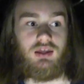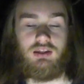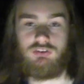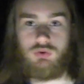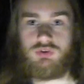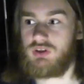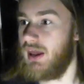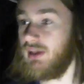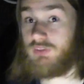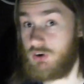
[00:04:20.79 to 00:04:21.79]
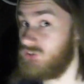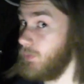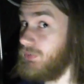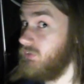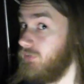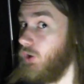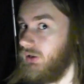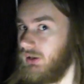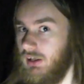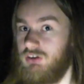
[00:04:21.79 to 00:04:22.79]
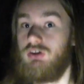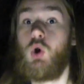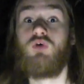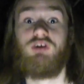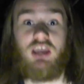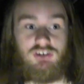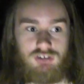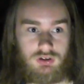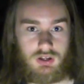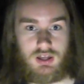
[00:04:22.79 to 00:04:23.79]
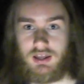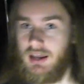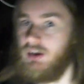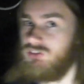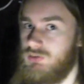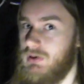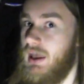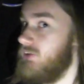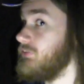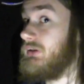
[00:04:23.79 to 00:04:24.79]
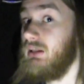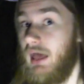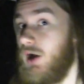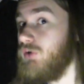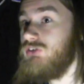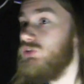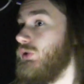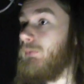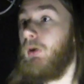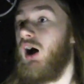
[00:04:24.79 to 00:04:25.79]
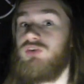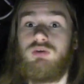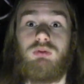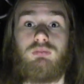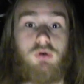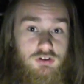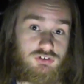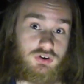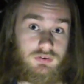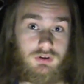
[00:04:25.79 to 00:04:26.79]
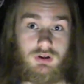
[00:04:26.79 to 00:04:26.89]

It's you saying there's something falling. It's a notification. And it should be as loud as you can possibly muster.